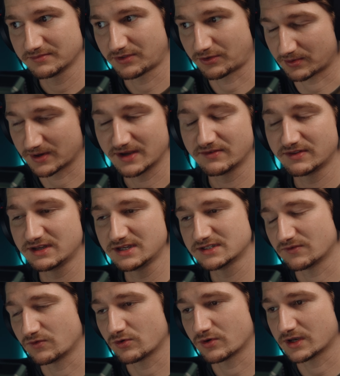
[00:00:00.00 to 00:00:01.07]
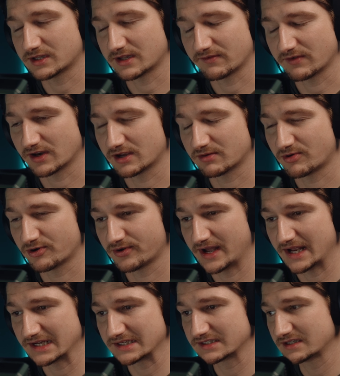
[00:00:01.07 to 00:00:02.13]
if you're, instead of getting a Komodo
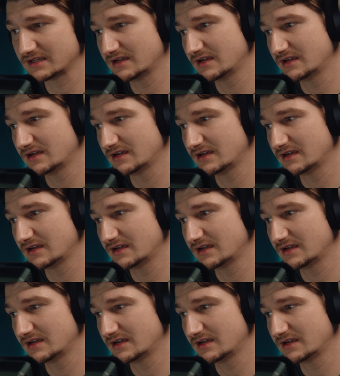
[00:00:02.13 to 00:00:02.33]
X.